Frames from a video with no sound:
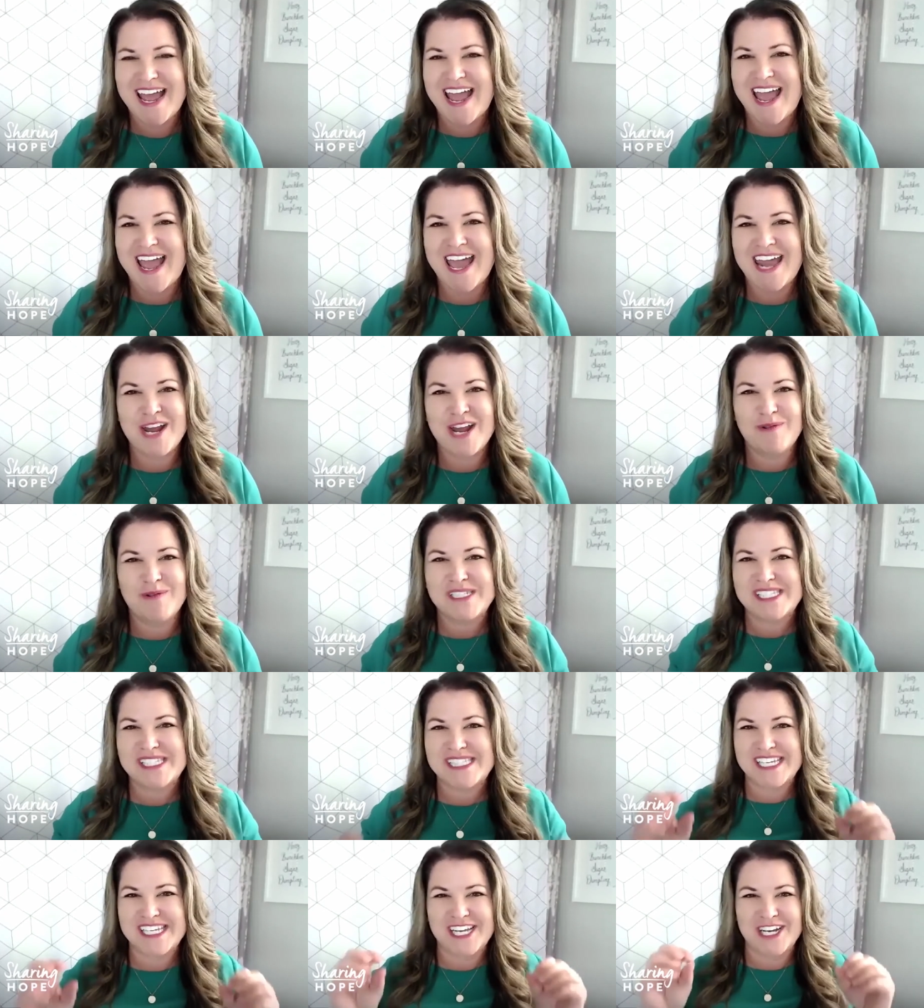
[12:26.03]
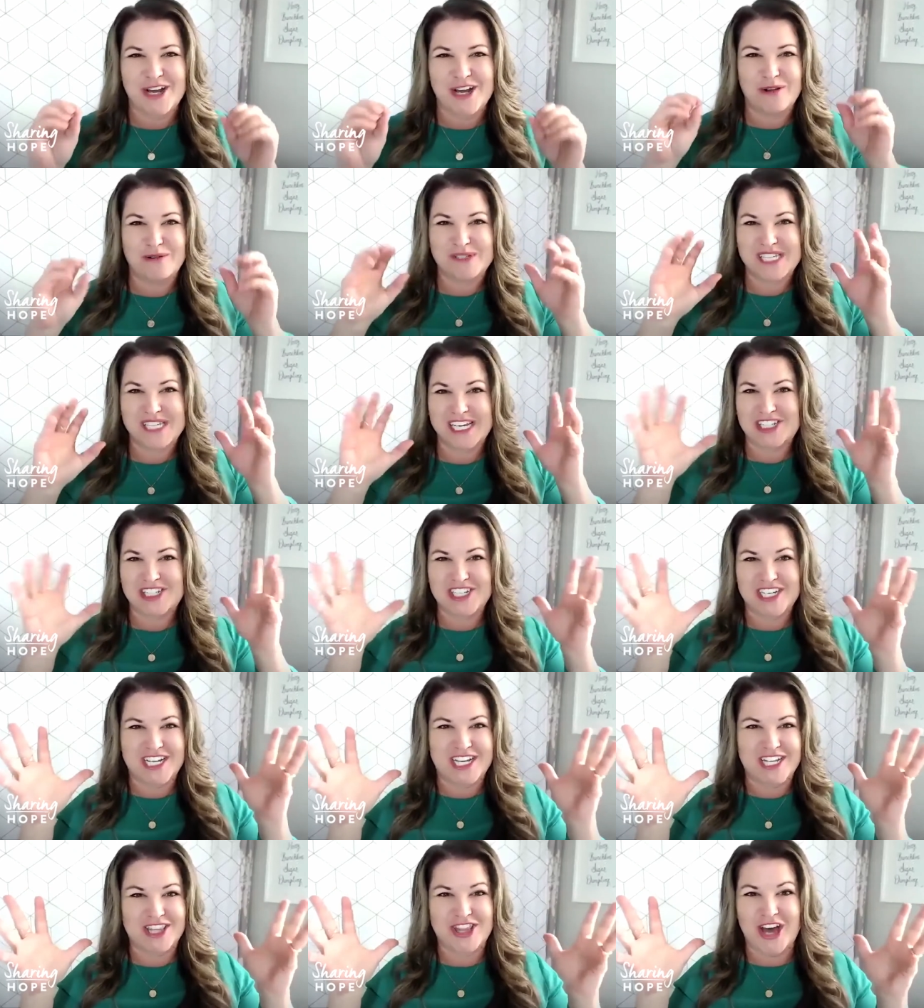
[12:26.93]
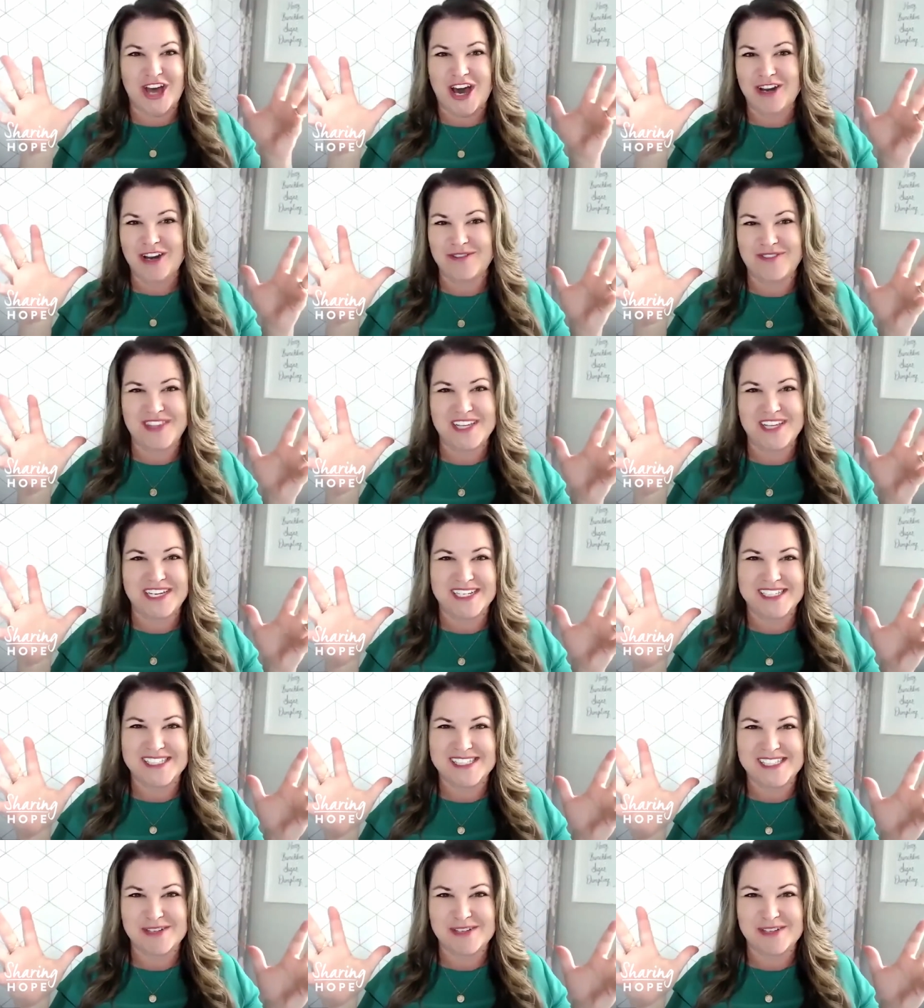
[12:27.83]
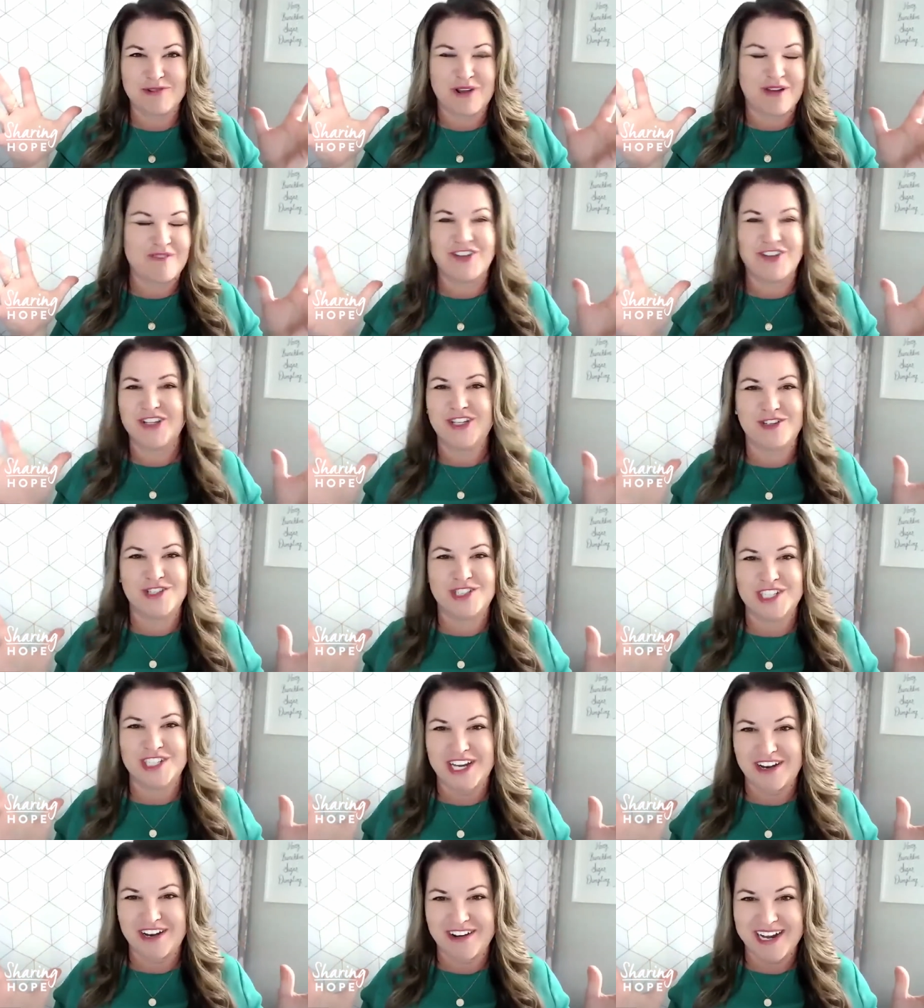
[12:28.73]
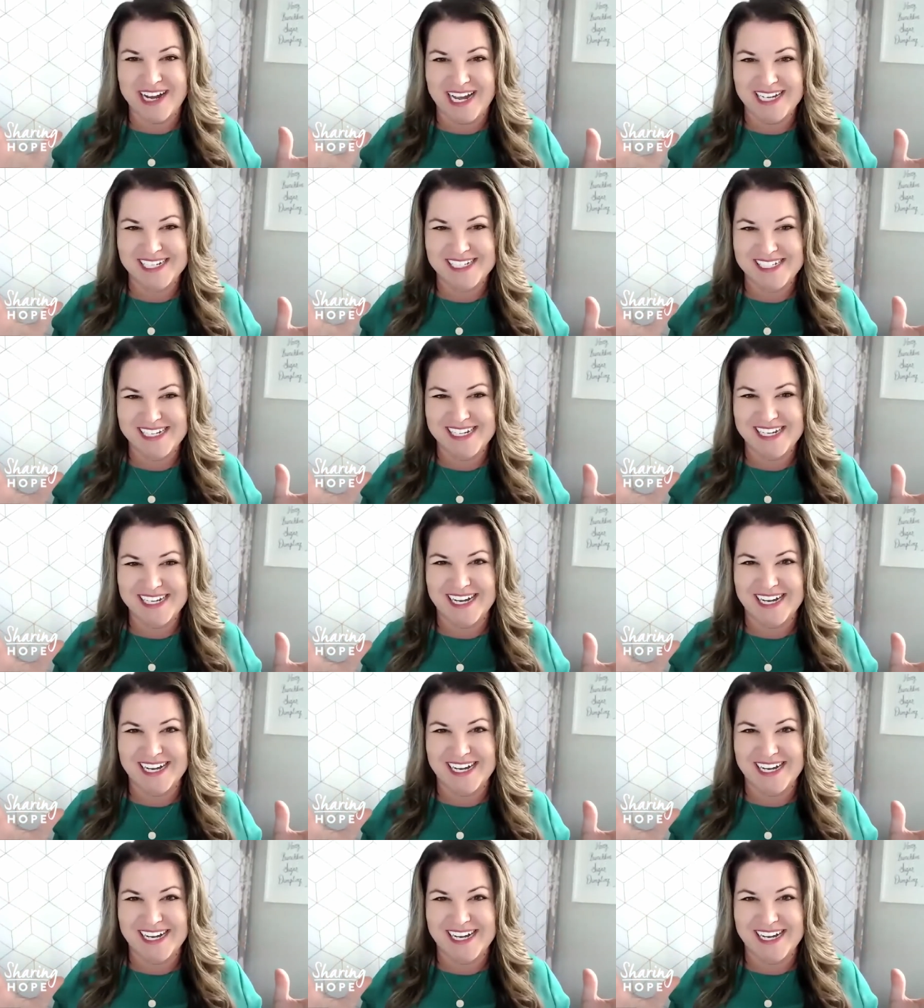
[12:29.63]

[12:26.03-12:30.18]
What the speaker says: And it was, it was like she had thought of this revolutionary idea.